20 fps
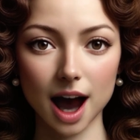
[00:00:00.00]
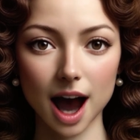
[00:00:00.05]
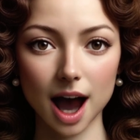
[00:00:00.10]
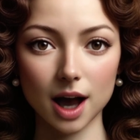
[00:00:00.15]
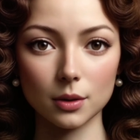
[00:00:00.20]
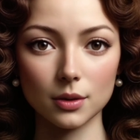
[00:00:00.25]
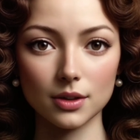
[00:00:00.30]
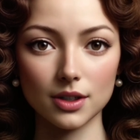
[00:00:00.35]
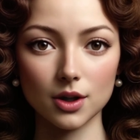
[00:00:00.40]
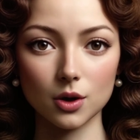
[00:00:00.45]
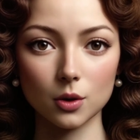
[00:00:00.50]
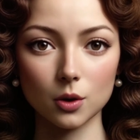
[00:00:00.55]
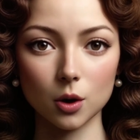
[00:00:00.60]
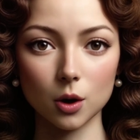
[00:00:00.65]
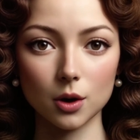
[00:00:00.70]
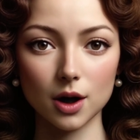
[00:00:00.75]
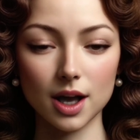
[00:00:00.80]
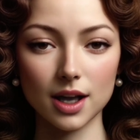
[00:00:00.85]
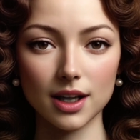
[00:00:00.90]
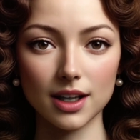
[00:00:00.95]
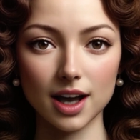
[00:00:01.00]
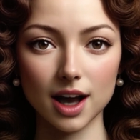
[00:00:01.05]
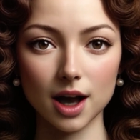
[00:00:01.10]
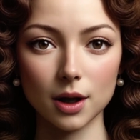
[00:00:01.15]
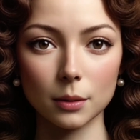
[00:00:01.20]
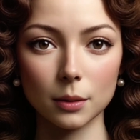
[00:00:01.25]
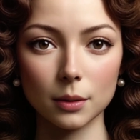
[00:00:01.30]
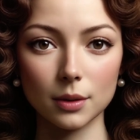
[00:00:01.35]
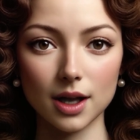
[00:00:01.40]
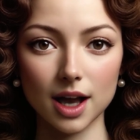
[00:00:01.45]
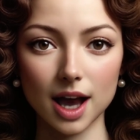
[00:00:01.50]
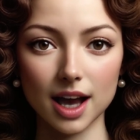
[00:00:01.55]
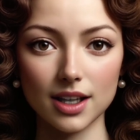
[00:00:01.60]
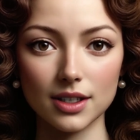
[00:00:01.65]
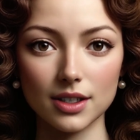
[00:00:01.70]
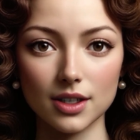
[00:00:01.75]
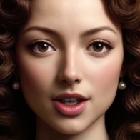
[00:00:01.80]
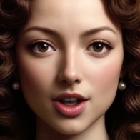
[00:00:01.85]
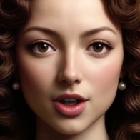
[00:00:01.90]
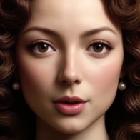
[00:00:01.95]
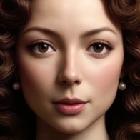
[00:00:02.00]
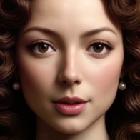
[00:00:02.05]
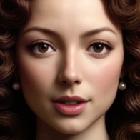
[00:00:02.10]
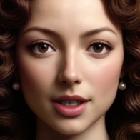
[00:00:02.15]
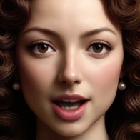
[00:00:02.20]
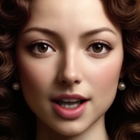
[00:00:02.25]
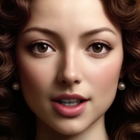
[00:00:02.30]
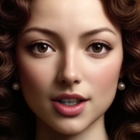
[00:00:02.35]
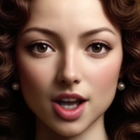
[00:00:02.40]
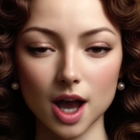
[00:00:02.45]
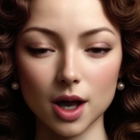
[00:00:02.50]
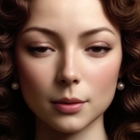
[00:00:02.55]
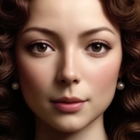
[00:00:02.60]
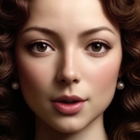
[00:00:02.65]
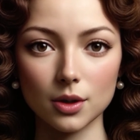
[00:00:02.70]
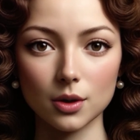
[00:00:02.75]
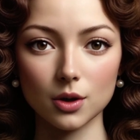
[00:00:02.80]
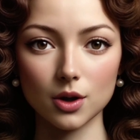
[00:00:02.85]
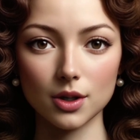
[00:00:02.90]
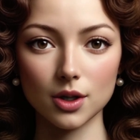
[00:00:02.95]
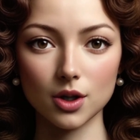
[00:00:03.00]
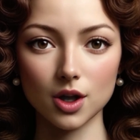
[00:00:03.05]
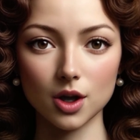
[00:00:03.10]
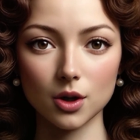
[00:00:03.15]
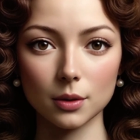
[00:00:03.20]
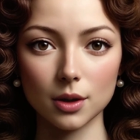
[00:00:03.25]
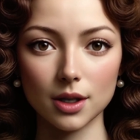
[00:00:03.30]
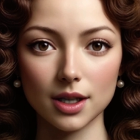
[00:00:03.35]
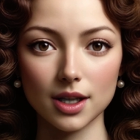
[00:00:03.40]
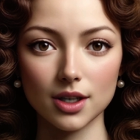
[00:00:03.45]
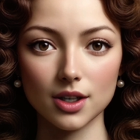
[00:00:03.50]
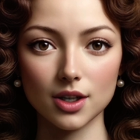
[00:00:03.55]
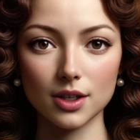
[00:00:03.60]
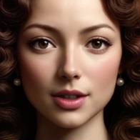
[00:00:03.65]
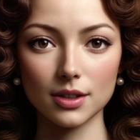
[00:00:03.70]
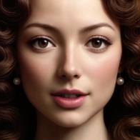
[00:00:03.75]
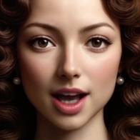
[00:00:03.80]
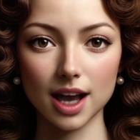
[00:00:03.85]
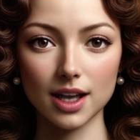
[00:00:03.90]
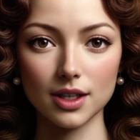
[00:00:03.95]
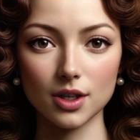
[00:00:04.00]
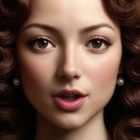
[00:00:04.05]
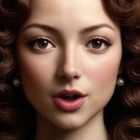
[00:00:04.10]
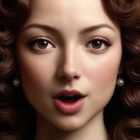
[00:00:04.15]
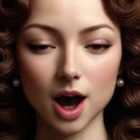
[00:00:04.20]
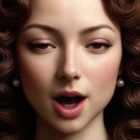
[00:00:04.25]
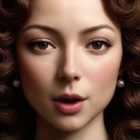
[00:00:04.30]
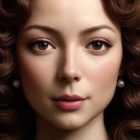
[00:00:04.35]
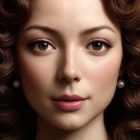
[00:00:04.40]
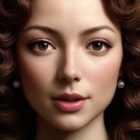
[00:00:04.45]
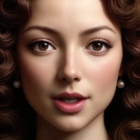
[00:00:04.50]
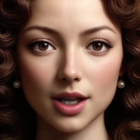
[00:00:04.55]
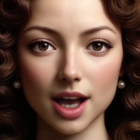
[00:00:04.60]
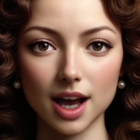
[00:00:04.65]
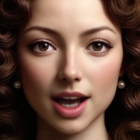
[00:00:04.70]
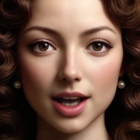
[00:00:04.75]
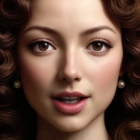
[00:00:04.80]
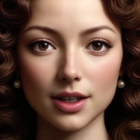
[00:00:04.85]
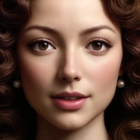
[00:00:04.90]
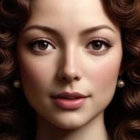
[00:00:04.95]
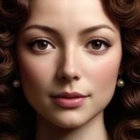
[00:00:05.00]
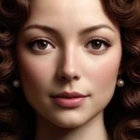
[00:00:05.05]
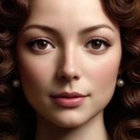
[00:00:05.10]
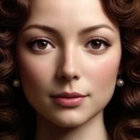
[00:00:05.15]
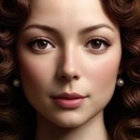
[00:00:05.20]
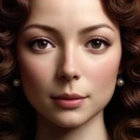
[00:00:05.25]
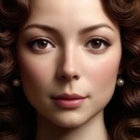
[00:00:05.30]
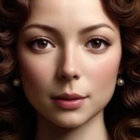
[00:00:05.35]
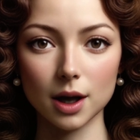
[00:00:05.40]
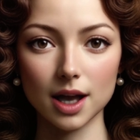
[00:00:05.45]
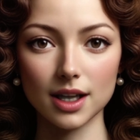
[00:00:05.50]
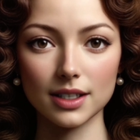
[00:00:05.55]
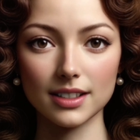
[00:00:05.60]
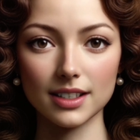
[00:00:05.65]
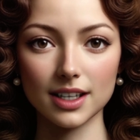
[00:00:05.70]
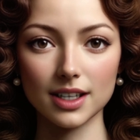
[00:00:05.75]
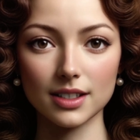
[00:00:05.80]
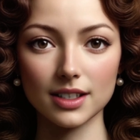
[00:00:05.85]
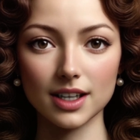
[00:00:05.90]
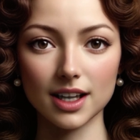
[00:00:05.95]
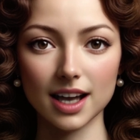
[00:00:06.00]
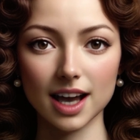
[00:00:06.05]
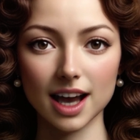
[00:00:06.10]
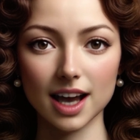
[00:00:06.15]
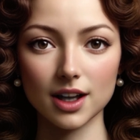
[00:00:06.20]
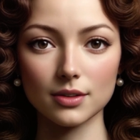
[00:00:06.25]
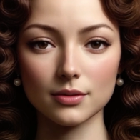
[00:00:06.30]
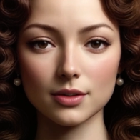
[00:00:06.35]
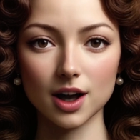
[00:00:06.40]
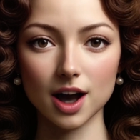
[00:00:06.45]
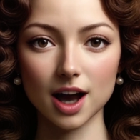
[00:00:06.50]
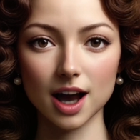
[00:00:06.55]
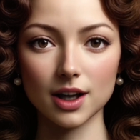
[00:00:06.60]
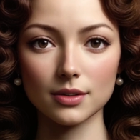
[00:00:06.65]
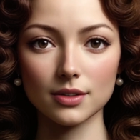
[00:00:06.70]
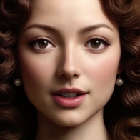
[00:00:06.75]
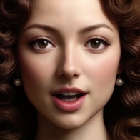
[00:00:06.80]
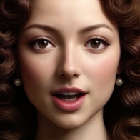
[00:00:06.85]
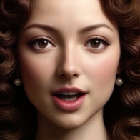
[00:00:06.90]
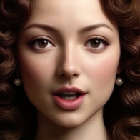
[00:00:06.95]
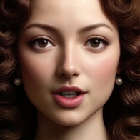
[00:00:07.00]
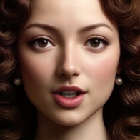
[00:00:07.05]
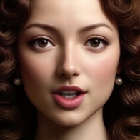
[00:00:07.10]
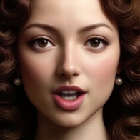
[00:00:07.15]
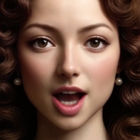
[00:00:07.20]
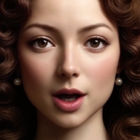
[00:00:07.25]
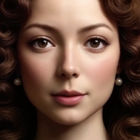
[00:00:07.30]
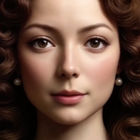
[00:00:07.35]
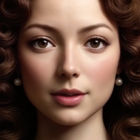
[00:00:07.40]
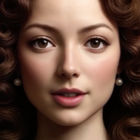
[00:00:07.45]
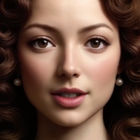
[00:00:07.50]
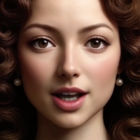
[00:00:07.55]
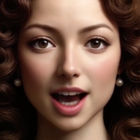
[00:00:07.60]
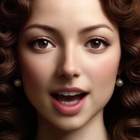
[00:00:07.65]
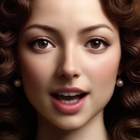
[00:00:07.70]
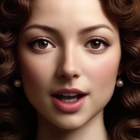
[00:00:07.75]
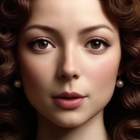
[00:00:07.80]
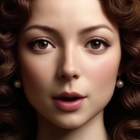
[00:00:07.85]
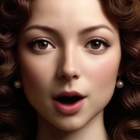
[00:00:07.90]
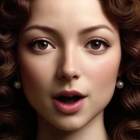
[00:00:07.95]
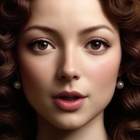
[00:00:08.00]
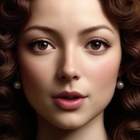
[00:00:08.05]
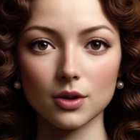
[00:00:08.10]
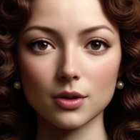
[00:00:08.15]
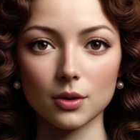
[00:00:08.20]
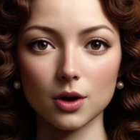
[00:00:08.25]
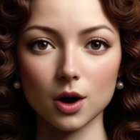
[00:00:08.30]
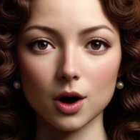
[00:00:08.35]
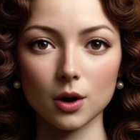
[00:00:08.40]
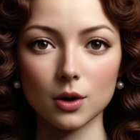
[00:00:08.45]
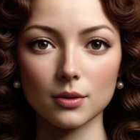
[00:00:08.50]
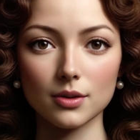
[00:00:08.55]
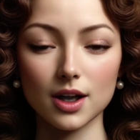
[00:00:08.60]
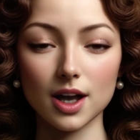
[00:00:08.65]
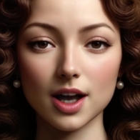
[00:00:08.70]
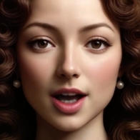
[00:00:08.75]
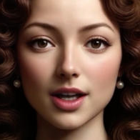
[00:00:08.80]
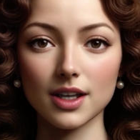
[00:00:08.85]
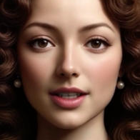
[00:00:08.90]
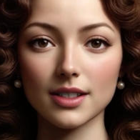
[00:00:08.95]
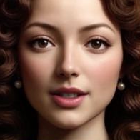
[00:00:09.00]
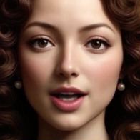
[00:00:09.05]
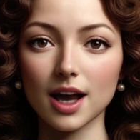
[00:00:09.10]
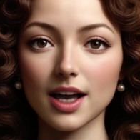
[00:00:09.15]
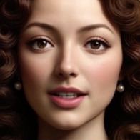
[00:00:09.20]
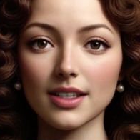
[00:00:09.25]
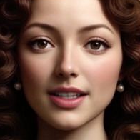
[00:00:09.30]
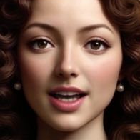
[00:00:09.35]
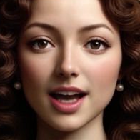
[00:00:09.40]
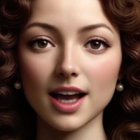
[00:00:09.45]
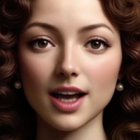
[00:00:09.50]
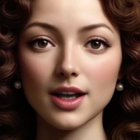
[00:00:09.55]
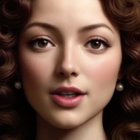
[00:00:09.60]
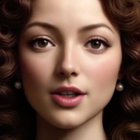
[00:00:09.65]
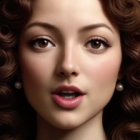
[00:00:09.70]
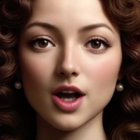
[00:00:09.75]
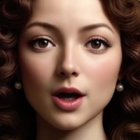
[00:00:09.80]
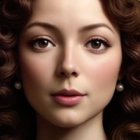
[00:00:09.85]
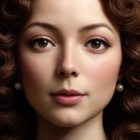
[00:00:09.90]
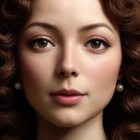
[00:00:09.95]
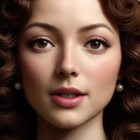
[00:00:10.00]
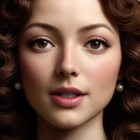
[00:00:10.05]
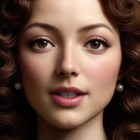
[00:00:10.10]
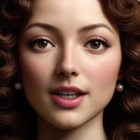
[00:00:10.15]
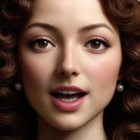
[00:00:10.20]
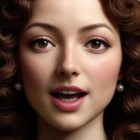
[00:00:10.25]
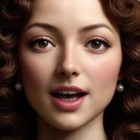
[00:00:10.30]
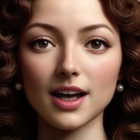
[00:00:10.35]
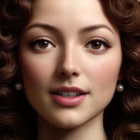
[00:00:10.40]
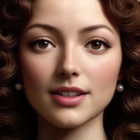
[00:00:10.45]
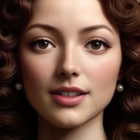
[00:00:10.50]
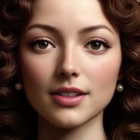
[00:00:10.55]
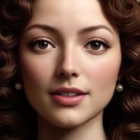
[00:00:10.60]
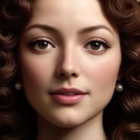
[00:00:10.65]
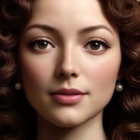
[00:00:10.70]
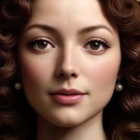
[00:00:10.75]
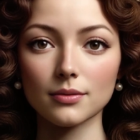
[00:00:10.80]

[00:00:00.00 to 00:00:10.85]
I was no queen, but I stood beside James through his tribulations and triumphs alike. By 1685, James sat upon the throne of England as King James II.